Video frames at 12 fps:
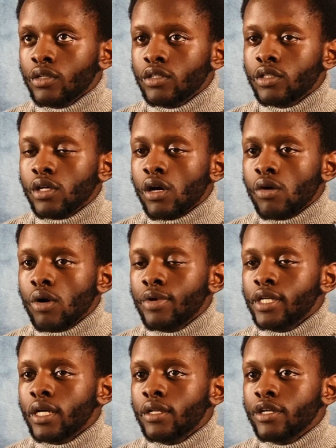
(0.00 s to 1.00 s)
So what we
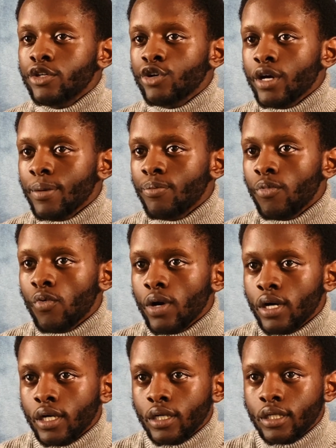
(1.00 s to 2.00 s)
did on the trip
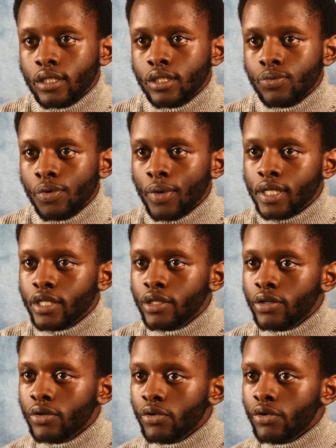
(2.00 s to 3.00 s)
was we went
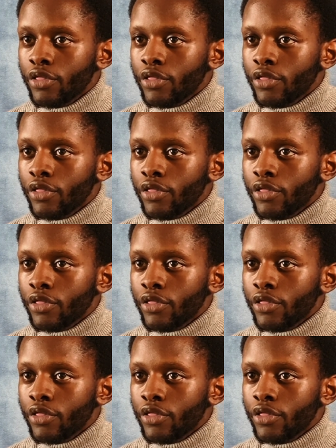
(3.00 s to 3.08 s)
to